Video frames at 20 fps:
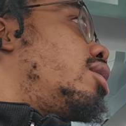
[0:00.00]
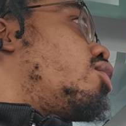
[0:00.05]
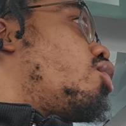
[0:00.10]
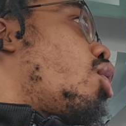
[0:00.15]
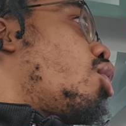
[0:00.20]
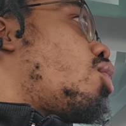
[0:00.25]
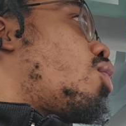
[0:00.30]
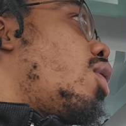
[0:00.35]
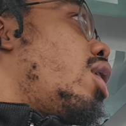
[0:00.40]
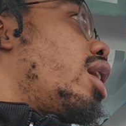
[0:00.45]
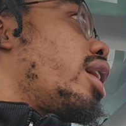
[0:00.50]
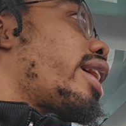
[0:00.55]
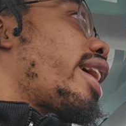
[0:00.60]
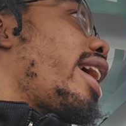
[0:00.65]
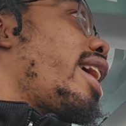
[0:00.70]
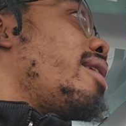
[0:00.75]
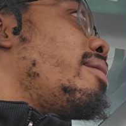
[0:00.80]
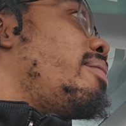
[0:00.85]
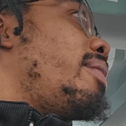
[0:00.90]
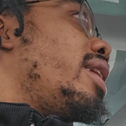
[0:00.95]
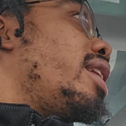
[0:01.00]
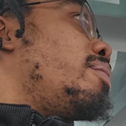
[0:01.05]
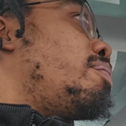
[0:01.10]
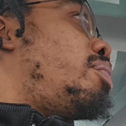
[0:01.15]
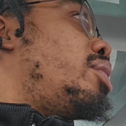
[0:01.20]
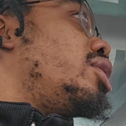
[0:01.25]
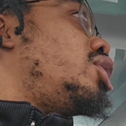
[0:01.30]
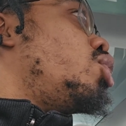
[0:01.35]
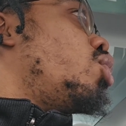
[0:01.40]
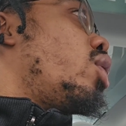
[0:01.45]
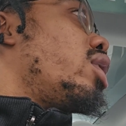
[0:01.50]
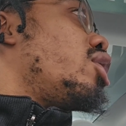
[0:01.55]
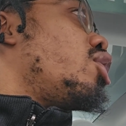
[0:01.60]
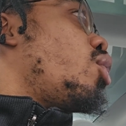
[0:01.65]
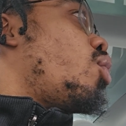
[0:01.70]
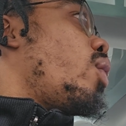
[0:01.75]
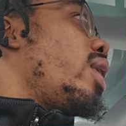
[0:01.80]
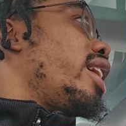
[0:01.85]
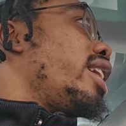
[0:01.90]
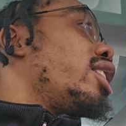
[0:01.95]
Roquan came in, put you under
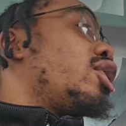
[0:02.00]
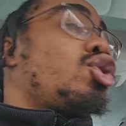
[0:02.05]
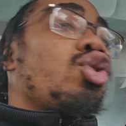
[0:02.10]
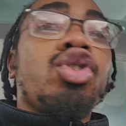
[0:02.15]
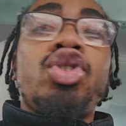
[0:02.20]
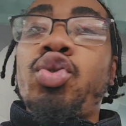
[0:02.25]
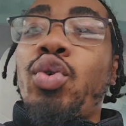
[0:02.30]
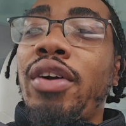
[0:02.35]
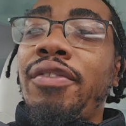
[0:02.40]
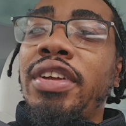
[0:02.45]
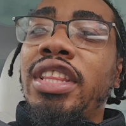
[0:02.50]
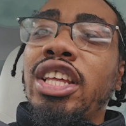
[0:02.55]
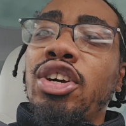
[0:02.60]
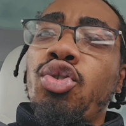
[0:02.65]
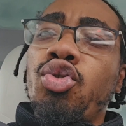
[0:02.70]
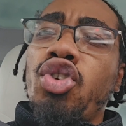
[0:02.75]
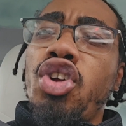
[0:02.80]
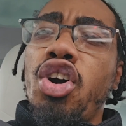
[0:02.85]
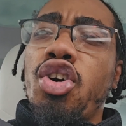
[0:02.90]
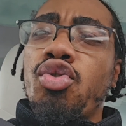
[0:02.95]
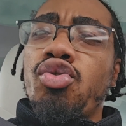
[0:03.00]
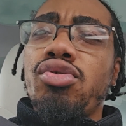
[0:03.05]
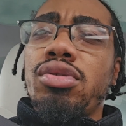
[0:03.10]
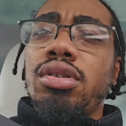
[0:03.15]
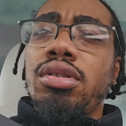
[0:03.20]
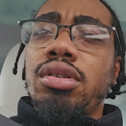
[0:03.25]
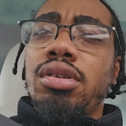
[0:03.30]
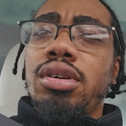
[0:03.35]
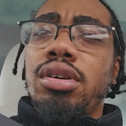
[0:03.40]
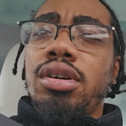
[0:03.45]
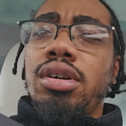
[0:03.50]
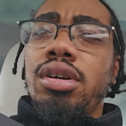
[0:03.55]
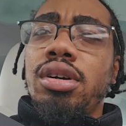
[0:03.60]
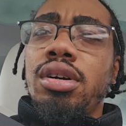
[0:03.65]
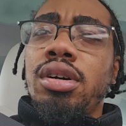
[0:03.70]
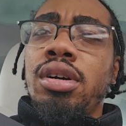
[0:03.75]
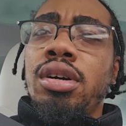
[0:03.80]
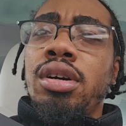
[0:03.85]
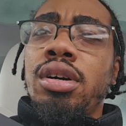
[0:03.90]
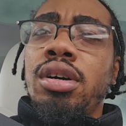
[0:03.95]
the wing, and taught you everything you know
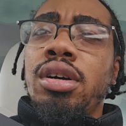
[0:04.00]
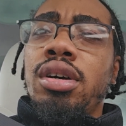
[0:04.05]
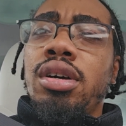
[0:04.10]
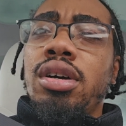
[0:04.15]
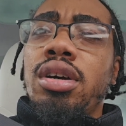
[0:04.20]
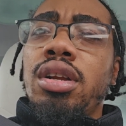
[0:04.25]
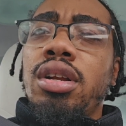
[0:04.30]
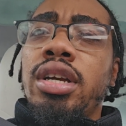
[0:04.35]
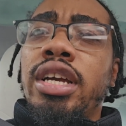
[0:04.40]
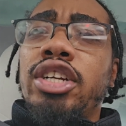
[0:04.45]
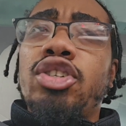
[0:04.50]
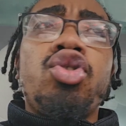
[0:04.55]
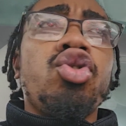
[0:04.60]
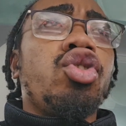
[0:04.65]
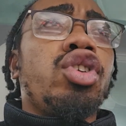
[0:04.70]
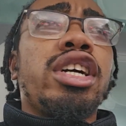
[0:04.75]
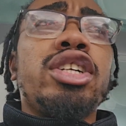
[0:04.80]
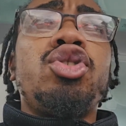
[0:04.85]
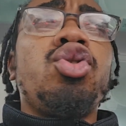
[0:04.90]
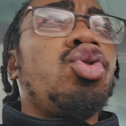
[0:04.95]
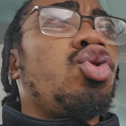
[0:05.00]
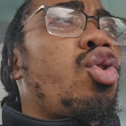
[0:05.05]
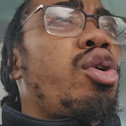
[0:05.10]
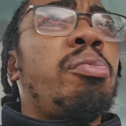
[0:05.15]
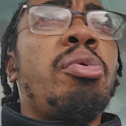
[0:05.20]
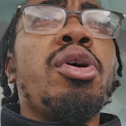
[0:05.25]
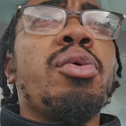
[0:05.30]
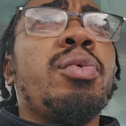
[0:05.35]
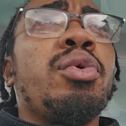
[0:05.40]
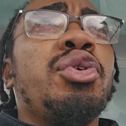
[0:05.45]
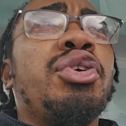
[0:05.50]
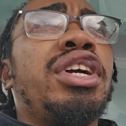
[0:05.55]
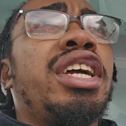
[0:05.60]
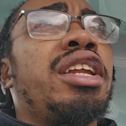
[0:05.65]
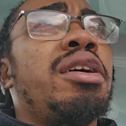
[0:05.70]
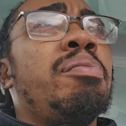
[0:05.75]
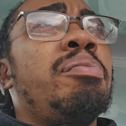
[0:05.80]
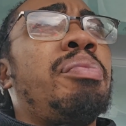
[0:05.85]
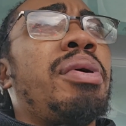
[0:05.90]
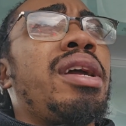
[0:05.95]
get you get you to a point where you
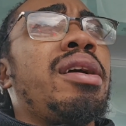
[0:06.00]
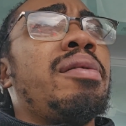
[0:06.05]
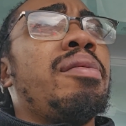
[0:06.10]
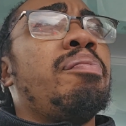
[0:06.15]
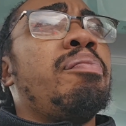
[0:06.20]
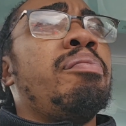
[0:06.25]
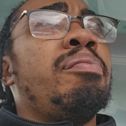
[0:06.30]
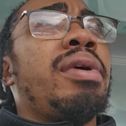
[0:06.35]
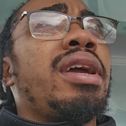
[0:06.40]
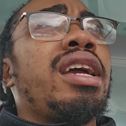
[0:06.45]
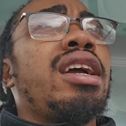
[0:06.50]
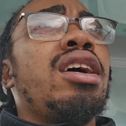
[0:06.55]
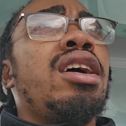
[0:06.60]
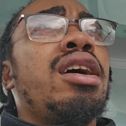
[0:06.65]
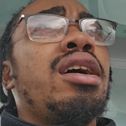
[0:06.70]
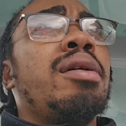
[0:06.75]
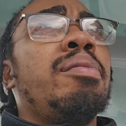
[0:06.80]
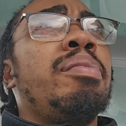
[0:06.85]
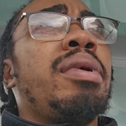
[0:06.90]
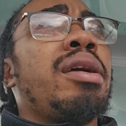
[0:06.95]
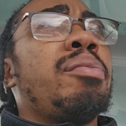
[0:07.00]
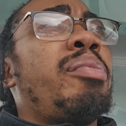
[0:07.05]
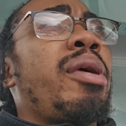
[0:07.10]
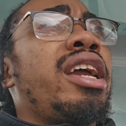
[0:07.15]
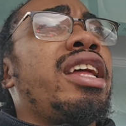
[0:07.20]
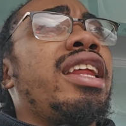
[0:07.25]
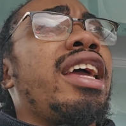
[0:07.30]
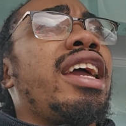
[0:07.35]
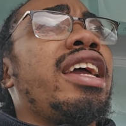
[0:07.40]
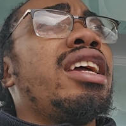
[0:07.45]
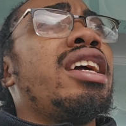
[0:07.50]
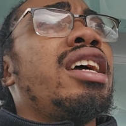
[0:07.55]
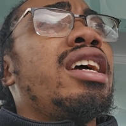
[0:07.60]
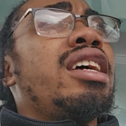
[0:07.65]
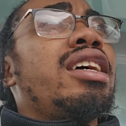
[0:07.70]
get a big big uh big payday.